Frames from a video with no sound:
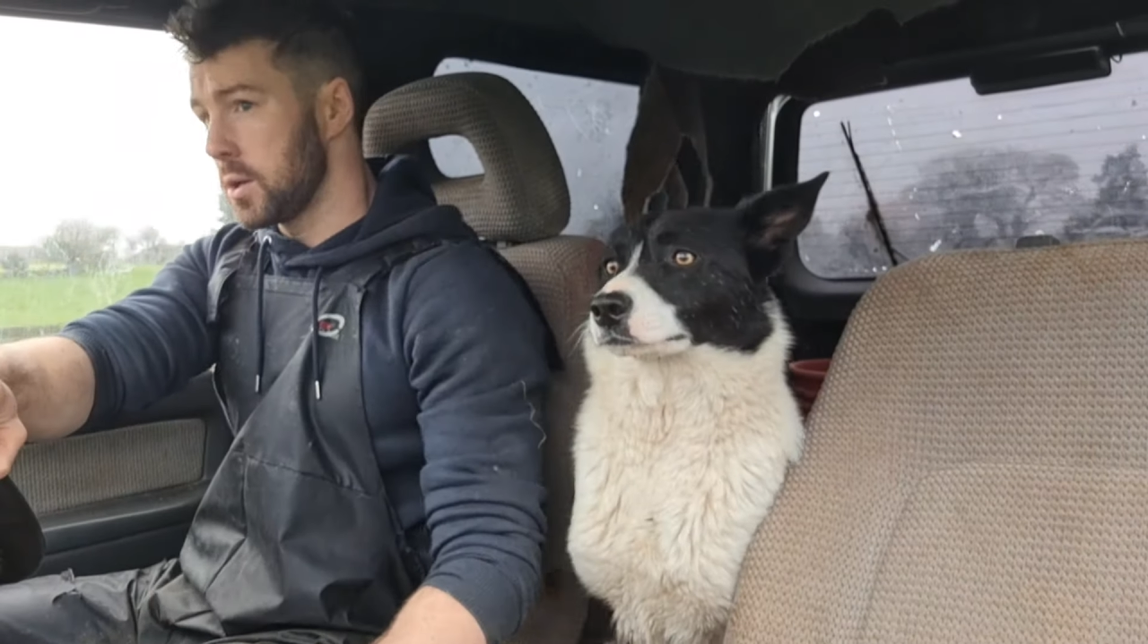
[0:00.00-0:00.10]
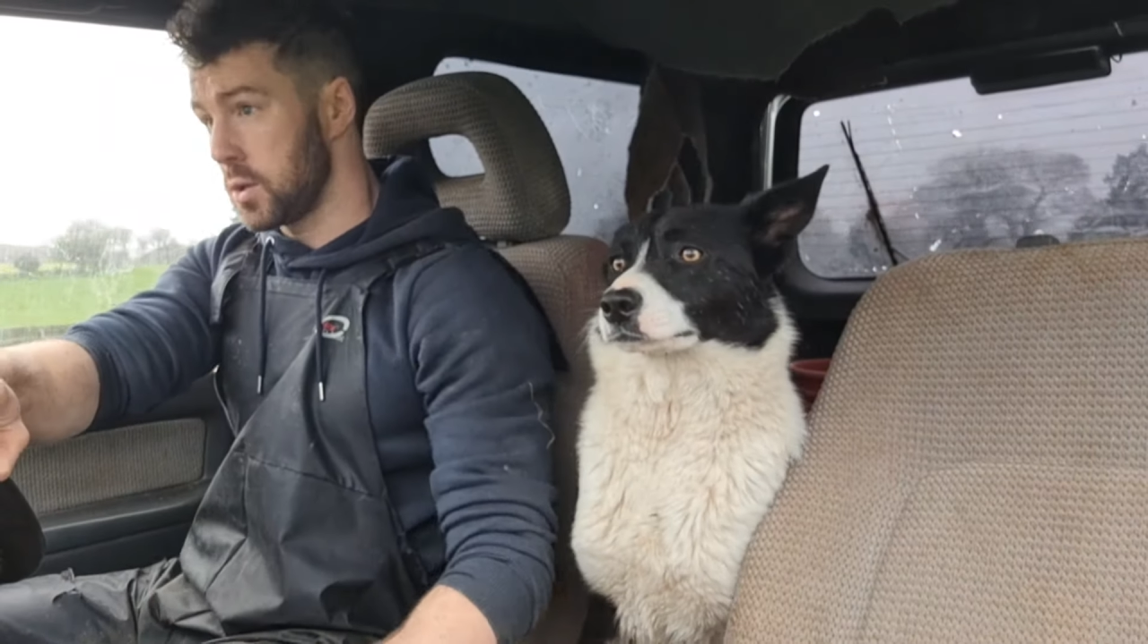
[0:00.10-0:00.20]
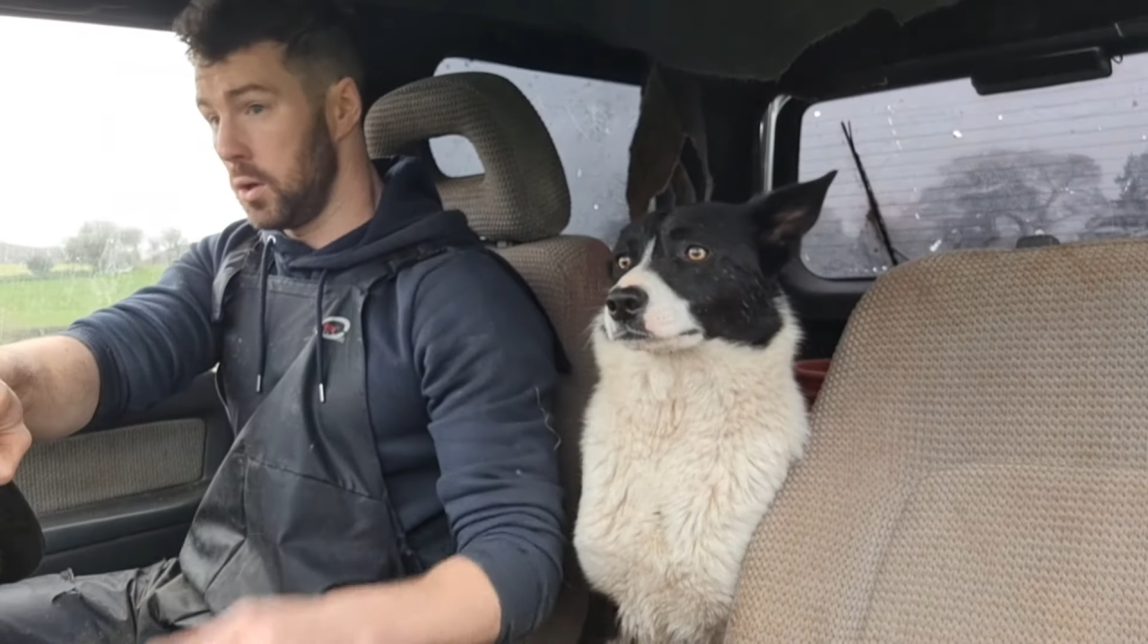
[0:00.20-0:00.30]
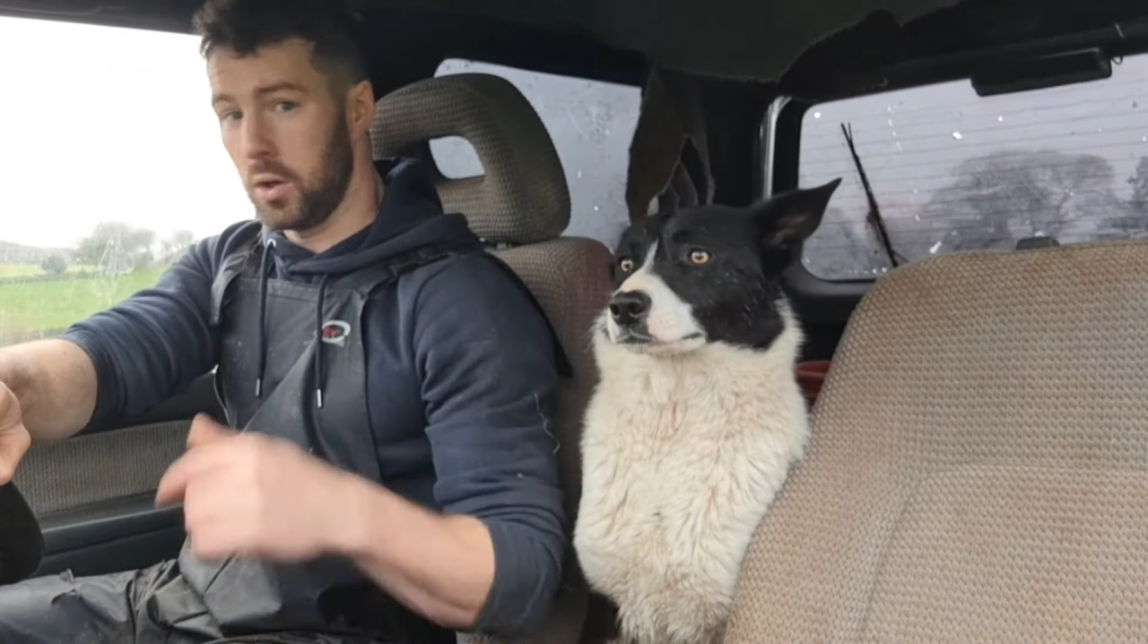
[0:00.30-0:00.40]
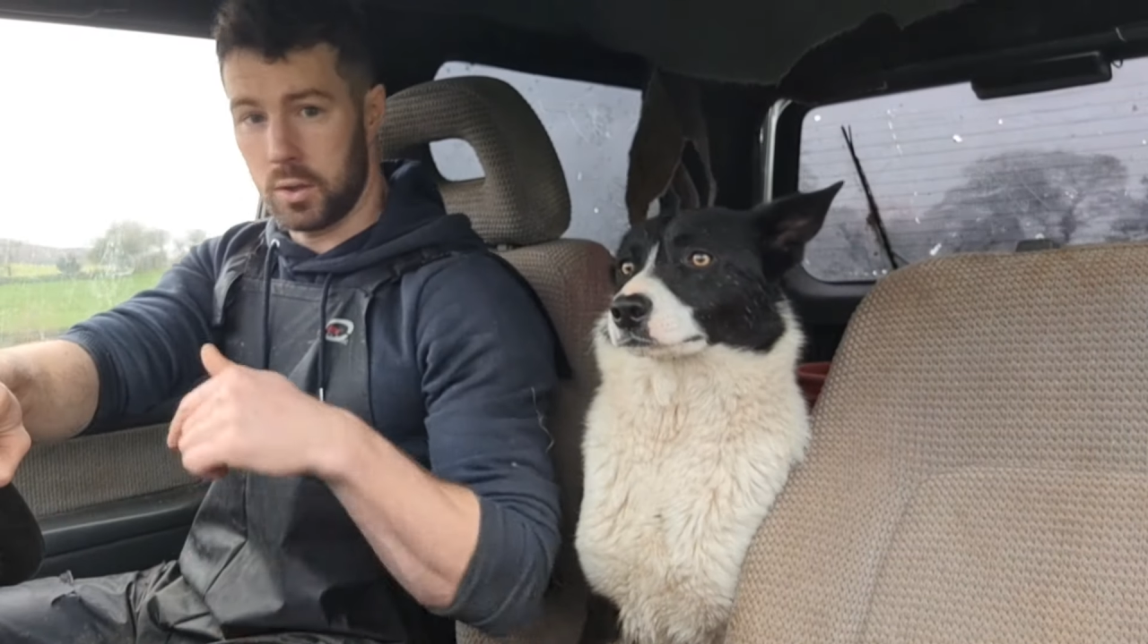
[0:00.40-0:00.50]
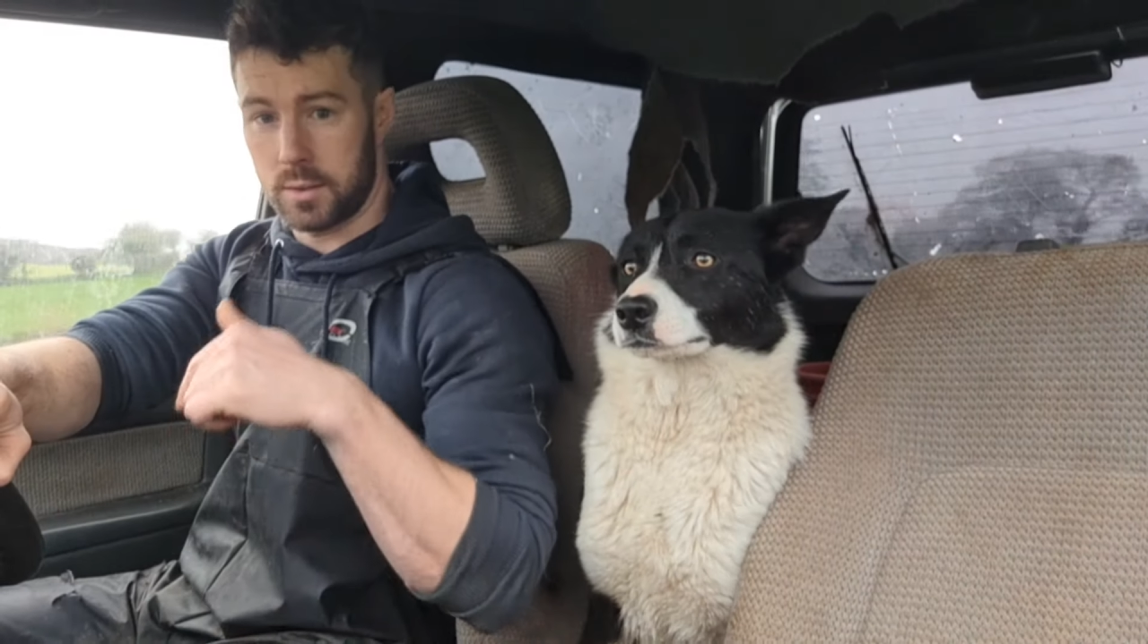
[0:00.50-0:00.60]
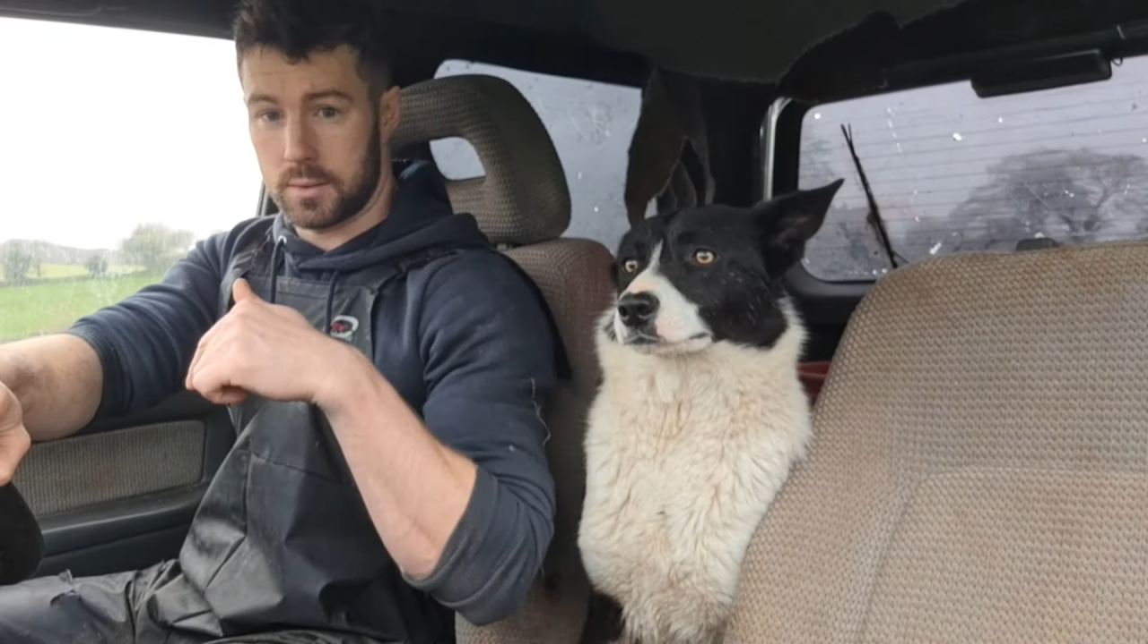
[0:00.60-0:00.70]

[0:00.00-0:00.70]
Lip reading: So